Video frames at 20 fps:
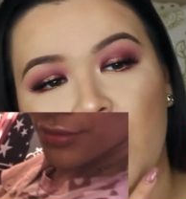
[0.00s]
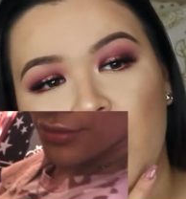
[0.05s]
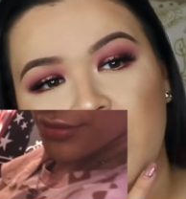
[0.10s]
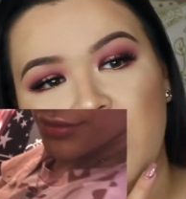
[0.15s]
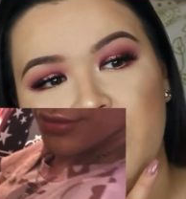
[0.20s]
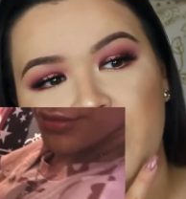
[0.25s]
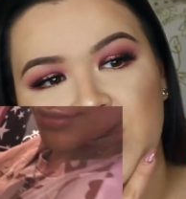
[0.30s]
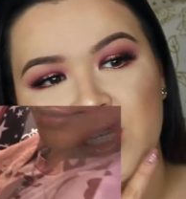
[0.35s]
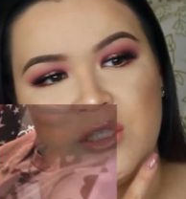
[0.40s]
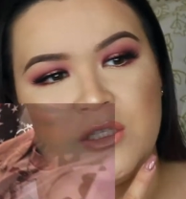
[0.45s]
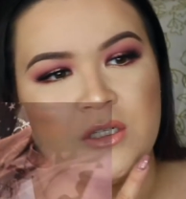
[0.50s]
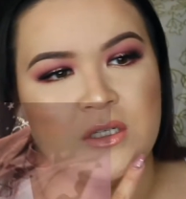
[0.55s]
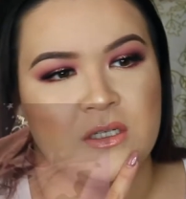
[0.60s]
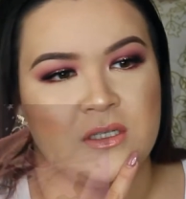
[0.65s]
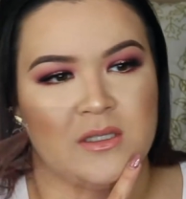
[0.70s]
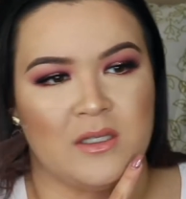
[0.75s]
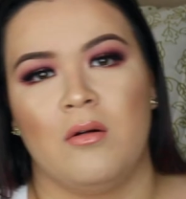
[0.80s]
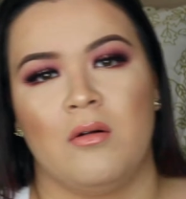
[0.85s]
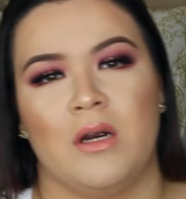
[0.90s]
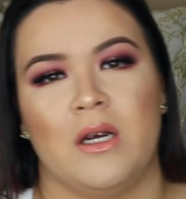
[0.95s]
all the
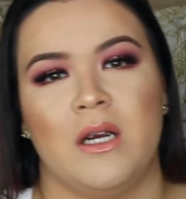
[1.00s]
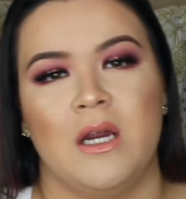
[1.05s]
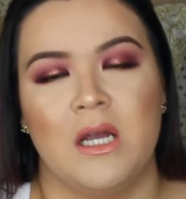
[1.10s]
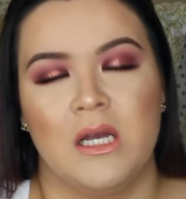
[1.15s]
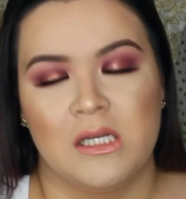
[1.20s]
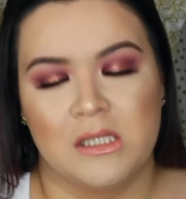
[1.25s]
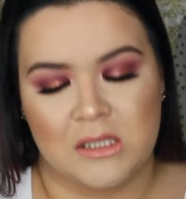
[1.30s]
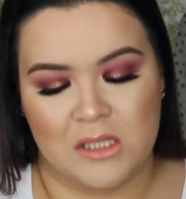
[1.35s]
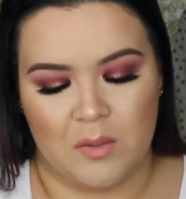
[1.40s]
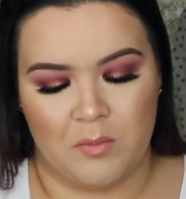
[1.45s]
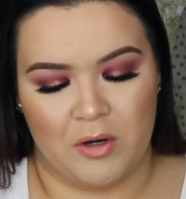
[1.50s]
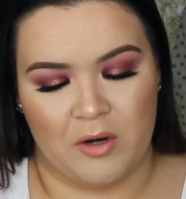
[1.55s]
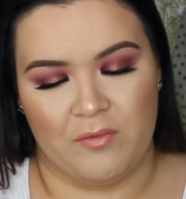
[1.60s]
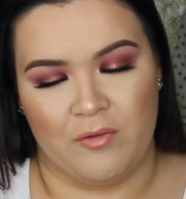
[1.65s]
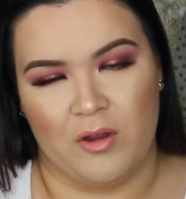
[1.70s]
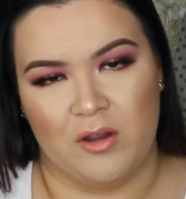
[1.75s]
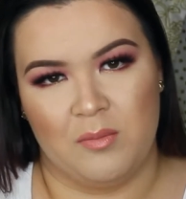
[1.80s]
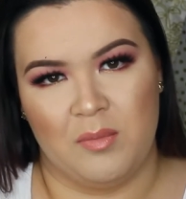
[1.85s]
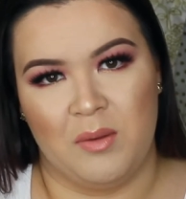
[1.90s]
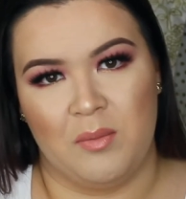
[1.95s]
pictures or somewhere
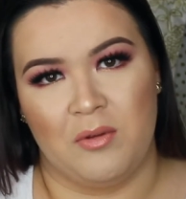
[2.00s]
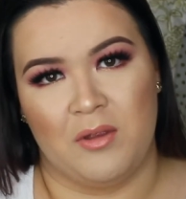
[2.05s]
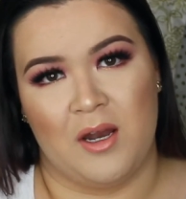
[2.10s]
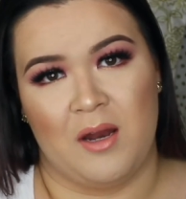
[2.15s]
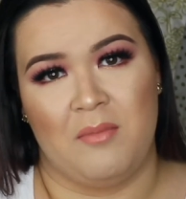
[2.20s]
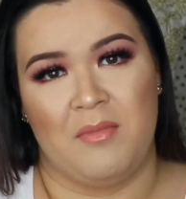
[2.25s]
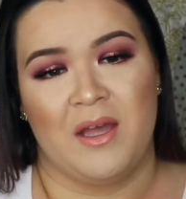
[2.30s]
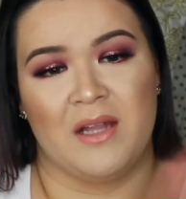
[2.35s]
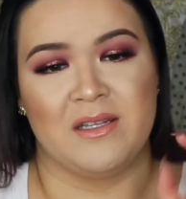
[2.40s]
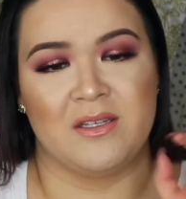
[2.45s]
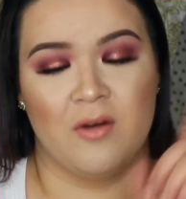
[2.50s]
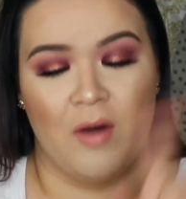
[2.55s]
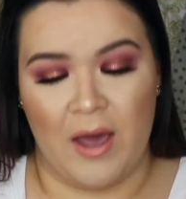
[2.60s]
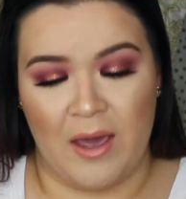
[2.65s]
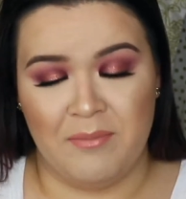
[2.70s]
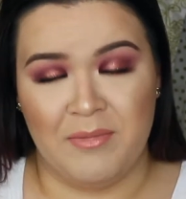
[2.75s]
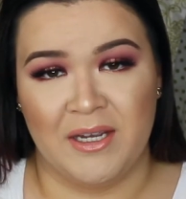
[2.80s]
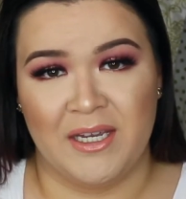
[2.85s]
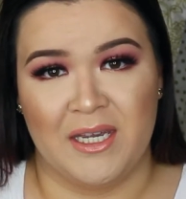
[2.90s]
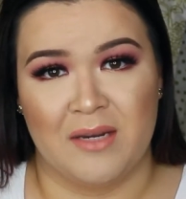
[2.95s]
of all the people that I met. So
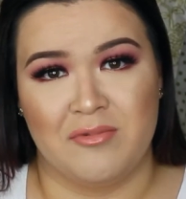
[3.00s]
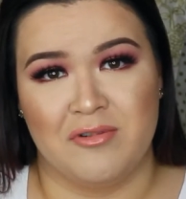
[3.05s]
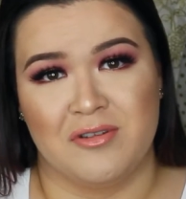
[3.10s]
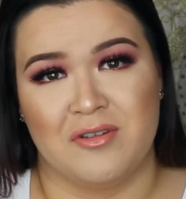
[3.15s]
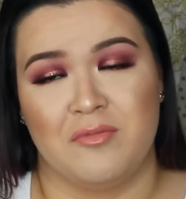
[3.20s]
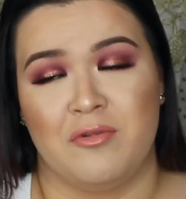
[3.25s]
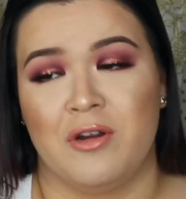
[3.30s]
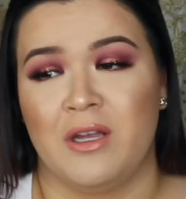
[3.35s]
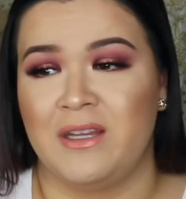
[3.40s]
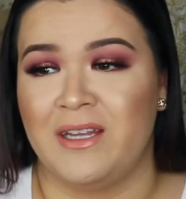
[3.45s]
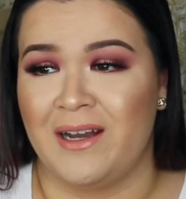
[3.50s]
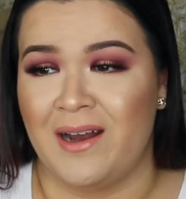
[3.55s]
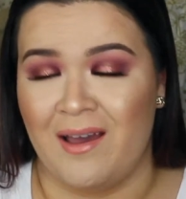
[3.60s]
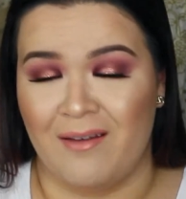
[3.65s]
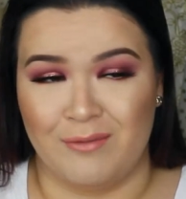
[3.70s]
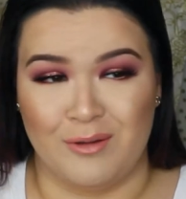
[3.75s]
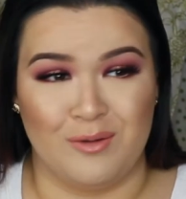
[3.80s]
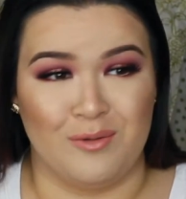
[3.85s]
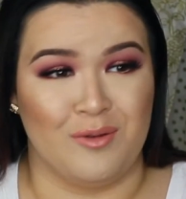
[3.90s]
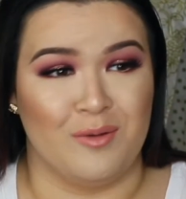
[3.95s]
I met Gabriel Zamora. Didn't
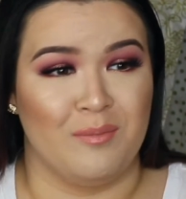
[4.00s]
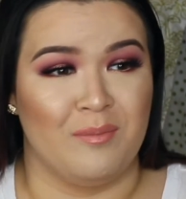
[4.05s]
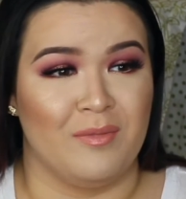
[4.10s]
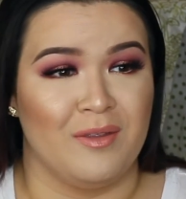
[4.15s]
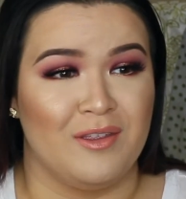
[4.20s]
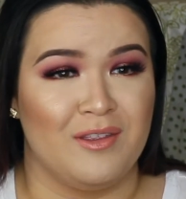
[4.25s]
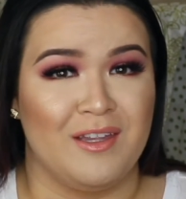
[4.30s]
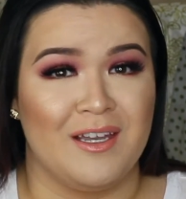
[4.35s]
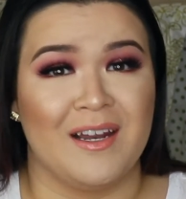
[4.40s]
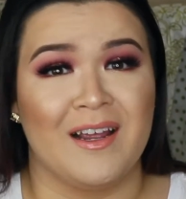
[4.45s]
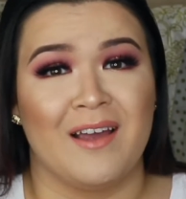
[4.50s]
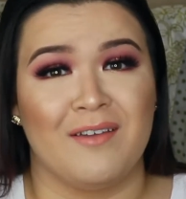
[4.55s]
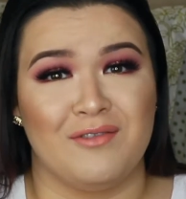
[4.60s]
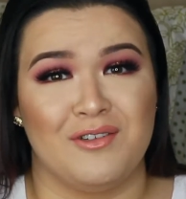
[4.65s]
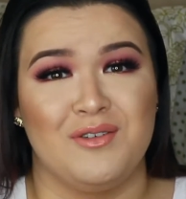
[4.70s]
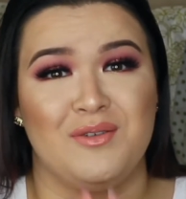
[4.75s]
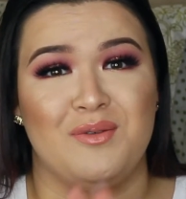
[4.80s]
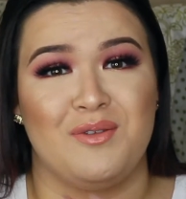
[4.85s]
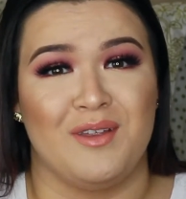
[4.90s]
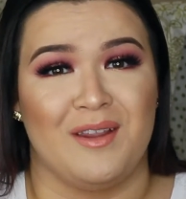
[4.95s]
have
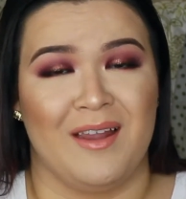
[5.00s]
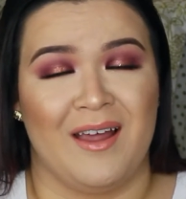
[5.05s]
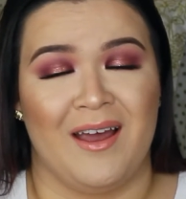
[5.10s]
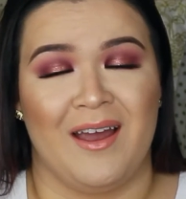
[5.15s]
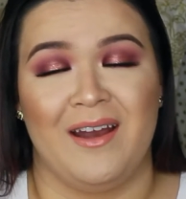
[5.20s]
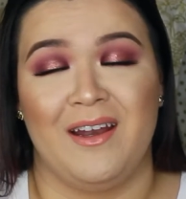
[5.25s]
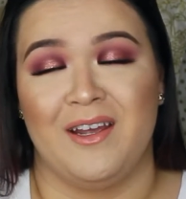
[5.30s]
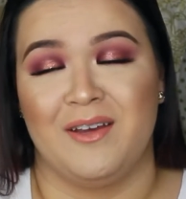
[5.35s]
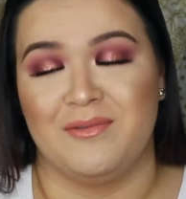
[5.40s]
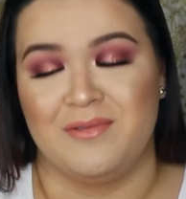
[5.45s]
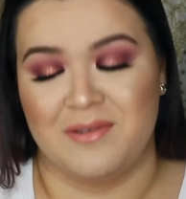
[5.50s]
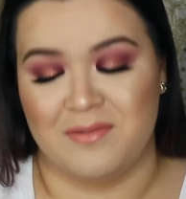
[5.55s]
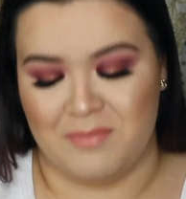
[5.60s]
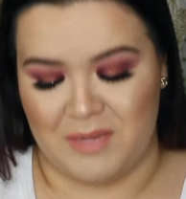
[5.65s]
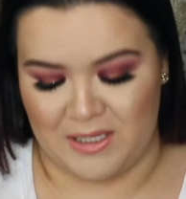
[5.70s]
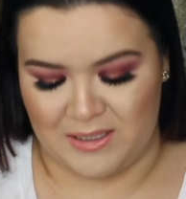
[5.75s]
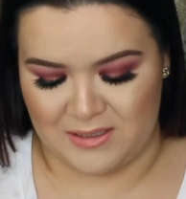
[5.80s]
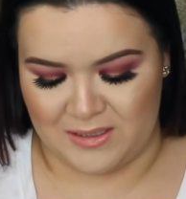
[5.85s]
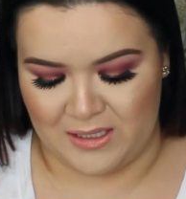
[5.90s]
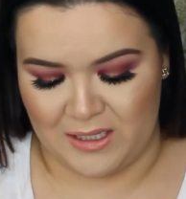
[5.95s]
to do the line. It was
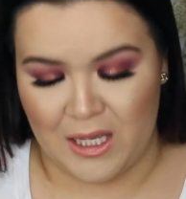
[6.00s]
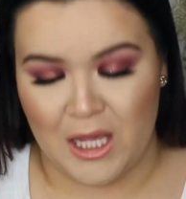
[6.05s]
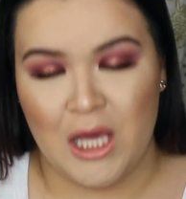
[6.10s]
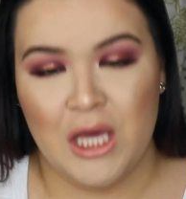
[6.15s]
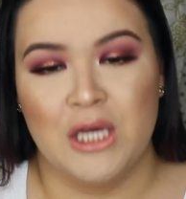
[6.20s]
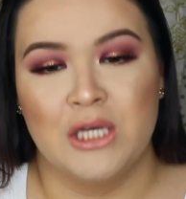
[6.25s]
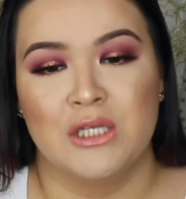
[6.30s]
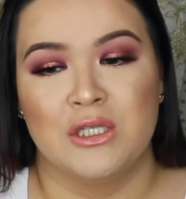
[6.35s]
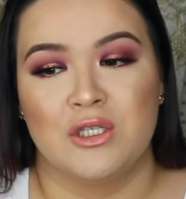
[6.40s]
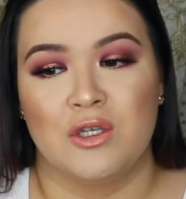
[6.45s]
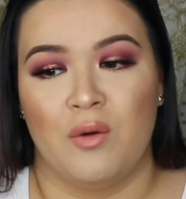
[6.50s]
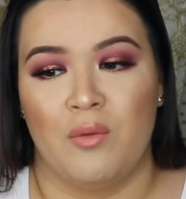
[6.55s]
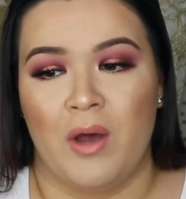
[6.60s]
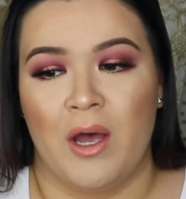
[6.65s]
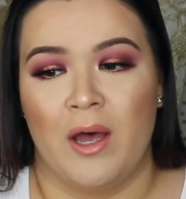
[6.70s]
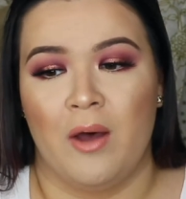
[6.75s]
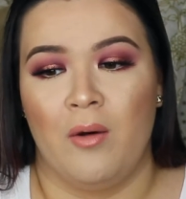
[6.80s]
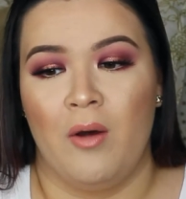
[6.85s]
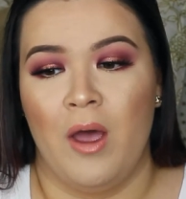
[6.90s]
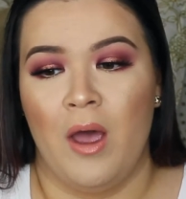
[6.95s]
amazing. So
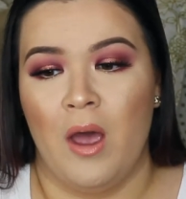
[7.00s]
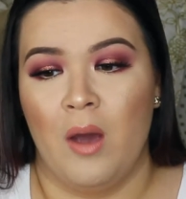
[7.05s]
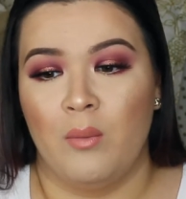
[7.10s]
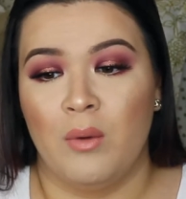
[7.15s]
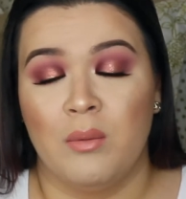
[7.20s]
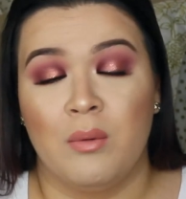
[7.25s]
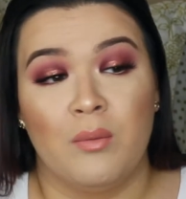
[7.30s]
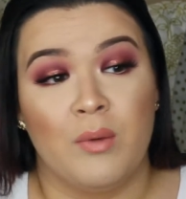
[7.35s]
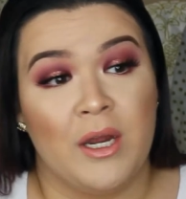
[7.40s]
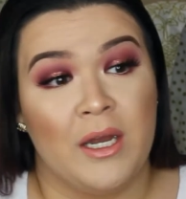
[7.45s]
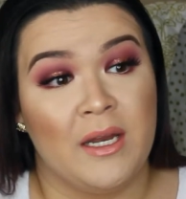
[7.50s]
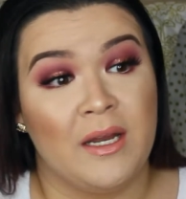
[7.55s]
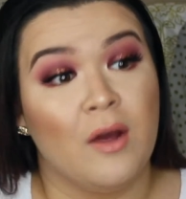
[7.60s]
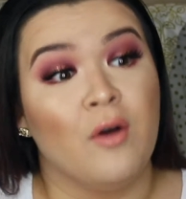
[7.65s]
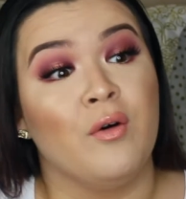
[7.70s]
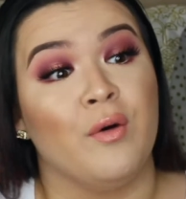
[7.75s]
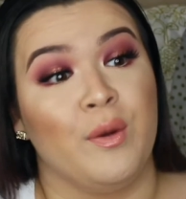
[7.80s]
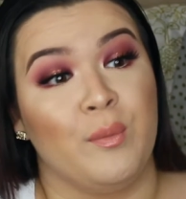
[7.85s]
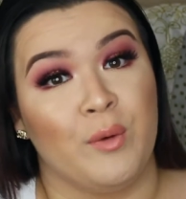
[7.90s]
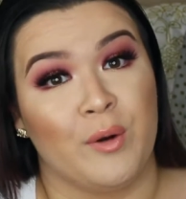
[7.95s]
while we were waiting,
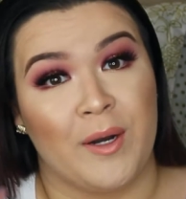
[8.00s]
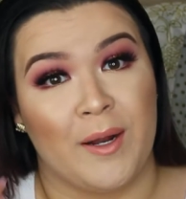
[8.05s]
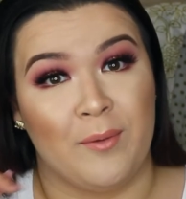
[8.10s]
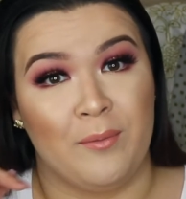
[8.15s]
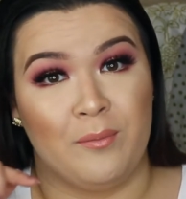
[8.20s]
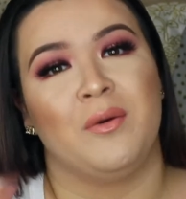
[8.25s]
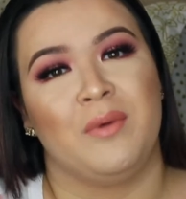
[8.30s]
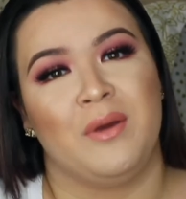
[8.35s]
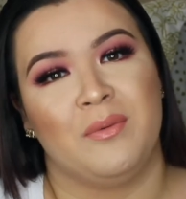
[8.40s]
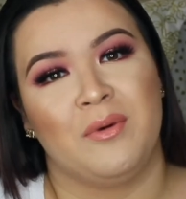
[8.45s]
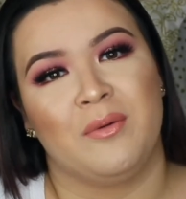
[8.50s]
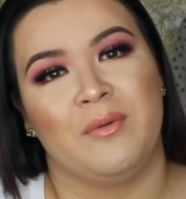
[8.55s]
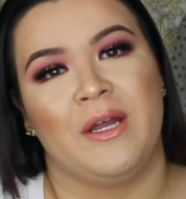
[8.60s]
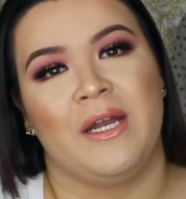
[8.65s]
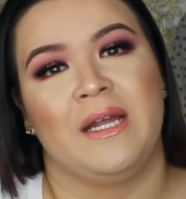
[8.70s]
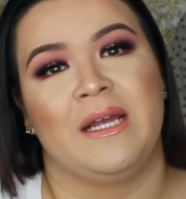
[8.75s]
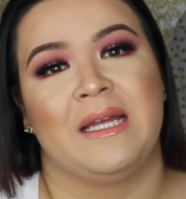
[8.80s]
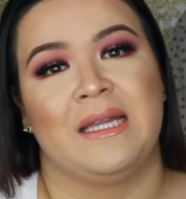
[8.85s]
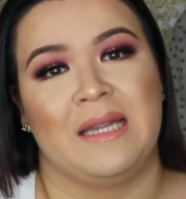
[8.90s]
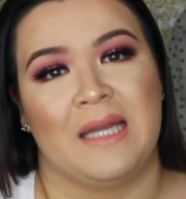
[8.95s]
while we were
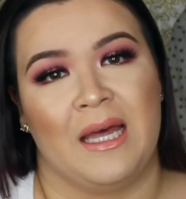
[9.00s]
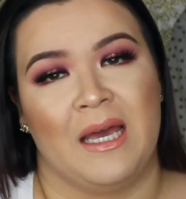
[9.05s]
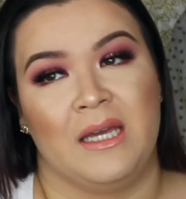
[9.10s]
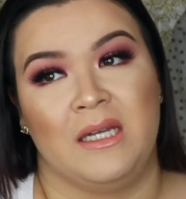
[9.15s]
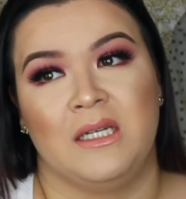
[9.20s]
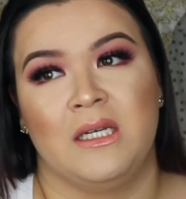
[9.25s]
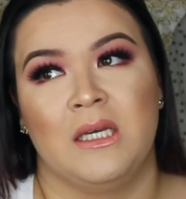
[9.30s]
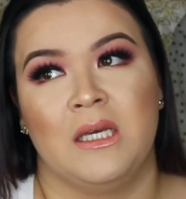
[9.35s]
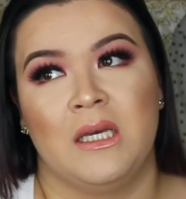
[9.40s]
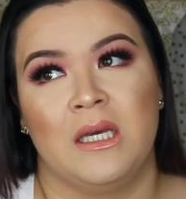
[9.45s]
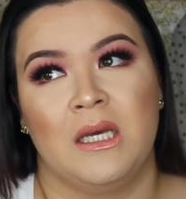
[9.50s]
waiting in line